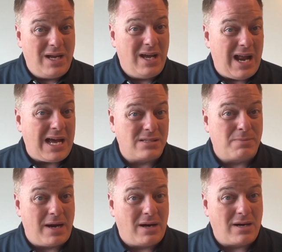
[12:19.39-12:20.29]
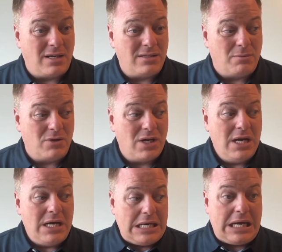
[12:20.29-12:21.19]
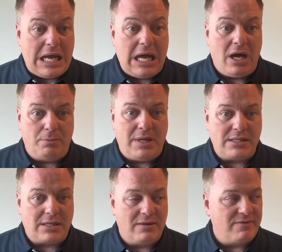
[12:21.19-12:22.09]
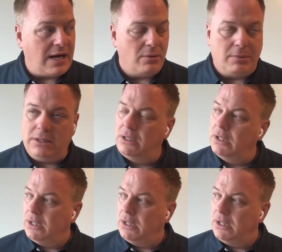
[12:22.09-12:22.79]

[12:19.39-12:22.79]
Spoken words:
get asked by our customers in a help desk environment